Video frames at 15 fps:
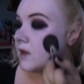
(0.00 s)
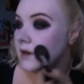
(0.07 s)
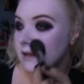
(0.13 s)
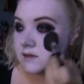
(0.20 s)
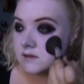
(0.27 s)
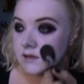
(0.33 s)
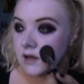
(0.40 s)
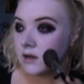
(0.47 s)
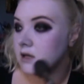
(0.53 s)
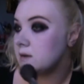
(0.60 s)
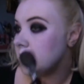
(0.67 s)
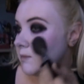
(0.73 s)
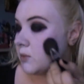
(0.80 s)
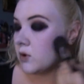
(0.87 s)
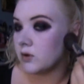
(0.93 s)
And it's not
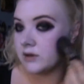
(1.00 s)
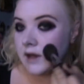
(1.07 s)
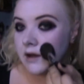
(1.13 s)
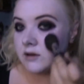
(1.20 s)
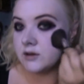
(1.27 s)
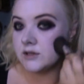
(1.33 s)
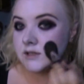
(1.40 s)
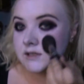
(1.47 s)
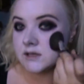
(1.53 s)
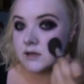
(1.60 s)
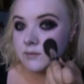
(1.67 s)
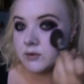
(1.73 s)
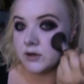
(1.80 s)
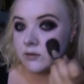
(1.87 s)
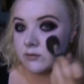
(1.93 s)
going to be pulled out. You're just
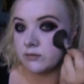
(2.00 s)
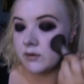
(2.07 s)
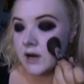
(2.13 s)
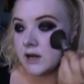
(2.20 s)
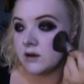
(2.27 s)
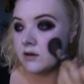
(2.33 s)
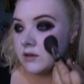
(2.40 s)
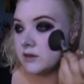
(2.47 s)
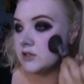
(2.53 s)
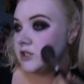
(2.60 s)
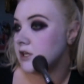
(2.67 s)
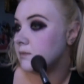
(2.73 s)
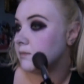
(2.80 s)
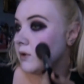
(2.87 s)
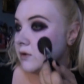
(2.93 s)
going to put it right on the
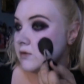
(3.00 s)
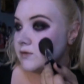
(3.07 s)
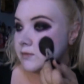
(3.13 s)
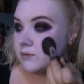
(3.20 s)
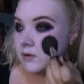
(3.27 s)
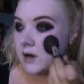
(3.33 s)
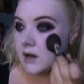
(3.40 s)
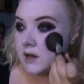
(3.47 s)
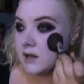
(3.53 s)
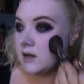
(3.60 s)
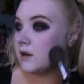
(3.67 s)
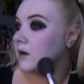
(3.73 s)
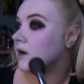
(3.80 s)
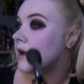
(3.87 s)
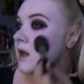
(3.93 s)
cheekbones, right
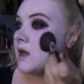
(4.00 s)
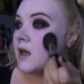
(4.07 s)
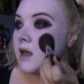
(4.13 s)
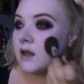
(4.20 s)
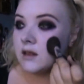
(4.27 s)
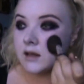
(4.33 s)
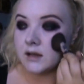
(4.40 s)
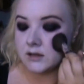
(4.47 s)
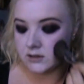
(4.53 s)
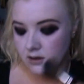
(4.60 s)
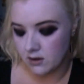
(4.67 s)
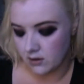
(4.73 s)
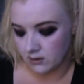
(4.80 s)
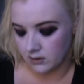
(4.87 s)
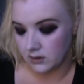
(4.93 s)
here, like a
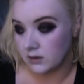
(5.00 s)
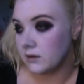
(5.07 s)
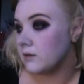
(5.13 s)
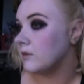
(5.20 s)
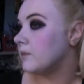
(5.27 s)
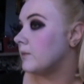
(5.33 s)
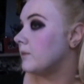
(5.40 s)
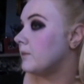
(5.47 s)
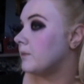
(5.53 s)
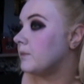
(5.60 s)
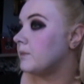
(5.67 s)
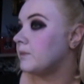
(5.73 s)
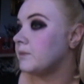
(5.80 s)
doll. And